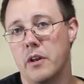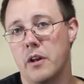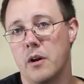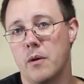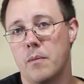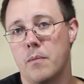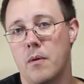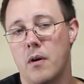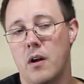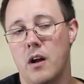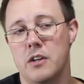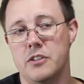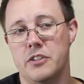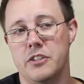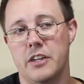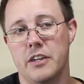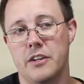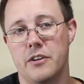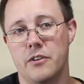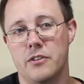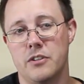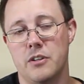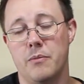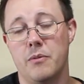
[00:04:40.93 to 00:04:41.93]
gear
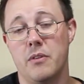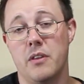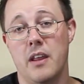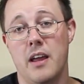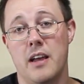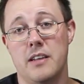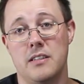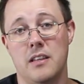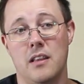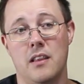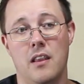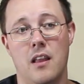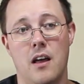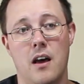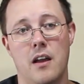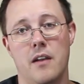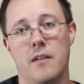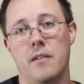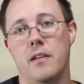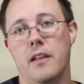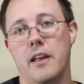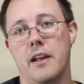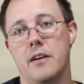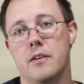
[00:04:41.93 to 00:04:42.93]
project or something that has a lot
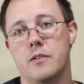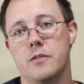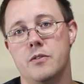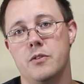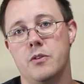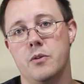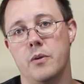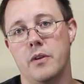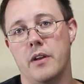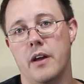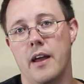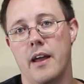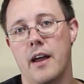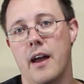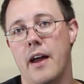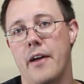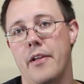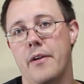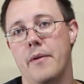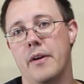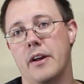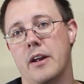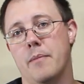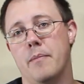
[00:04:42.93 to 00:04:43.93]
of layers to it, I
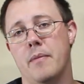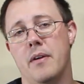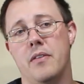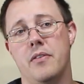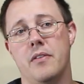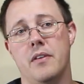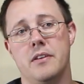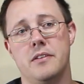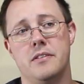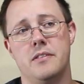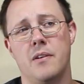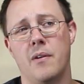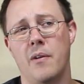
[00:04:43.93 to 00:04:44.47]
highly recommend this.